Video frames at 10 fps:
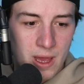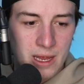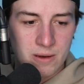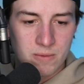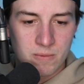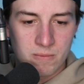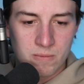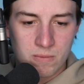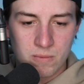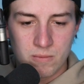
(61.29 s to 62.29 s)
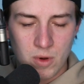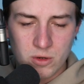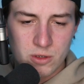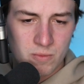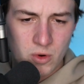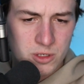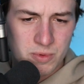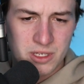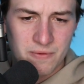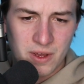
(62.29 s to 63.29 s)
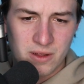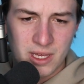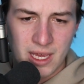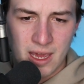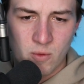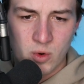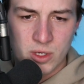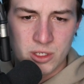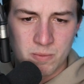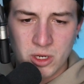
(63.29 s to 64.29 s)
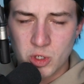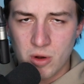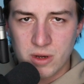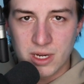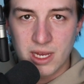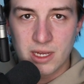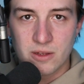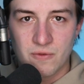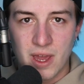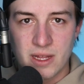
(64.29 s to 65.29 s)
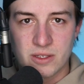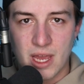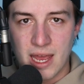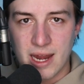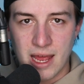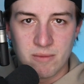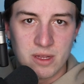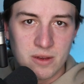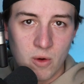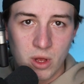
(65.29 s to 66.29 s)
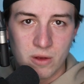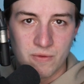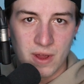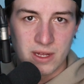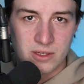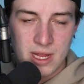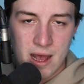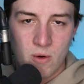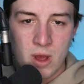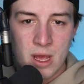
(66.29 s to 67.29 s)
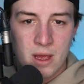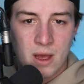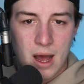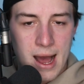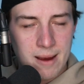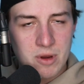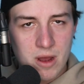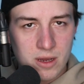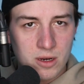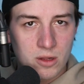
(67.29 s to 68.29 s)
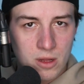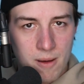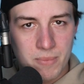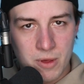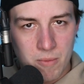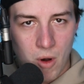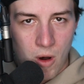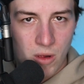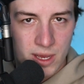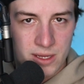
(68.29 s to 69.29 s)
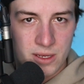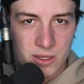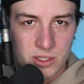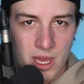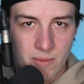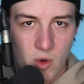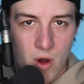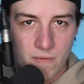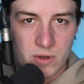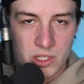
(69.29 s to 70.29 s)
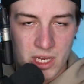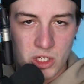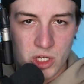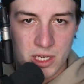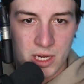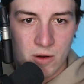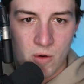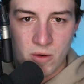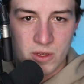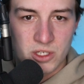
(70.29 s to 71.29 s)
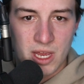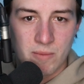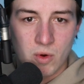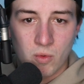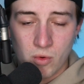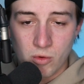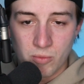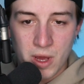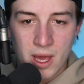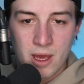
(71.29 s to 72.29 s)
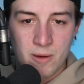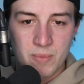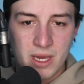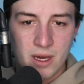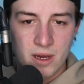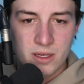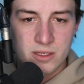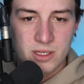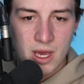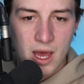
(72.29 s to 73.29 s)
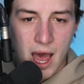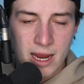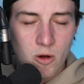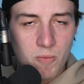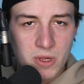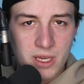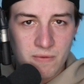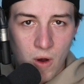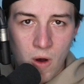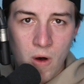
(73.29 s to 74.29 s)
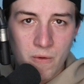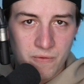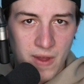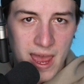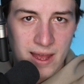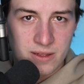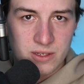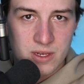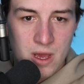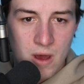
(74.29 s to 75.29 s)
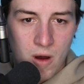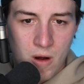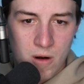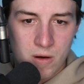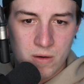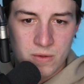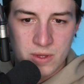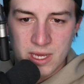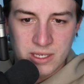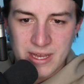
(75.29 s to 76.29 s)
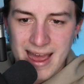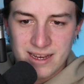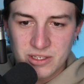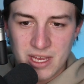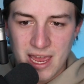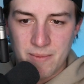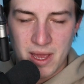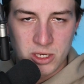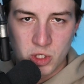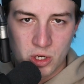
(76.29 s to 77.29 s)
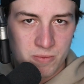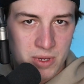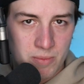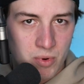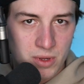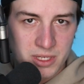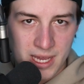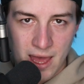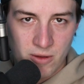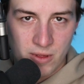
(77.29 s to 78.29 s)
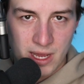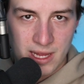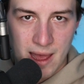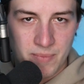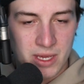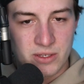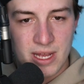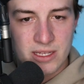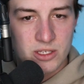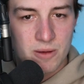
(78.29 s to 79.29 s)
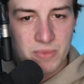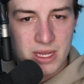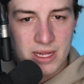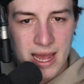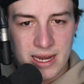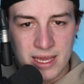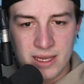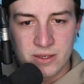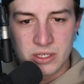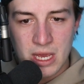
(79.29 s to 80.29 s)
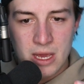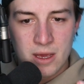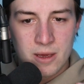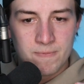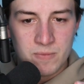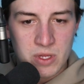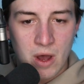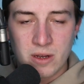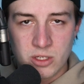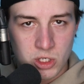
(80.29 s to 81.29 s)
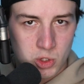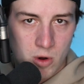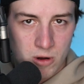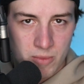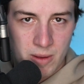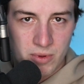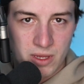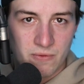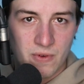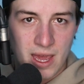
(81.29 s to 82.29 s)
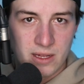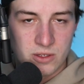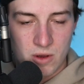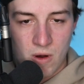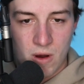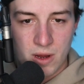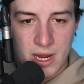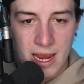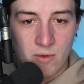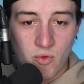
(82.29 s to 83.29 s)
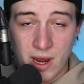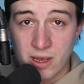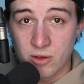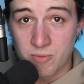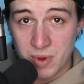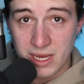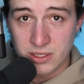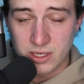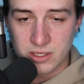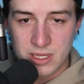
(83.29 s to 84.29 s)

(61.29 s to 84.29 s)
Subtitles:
And more specifically, it was Montreal Canadiens fans and Edmonton Oilers fans. Now, I'm not going to lump them all into the same conversation here or the same group, because I don't believe all fans are the exact same and should be put together like that, because that's something that is done to Toronto Maple Leaf fans on a regular basis.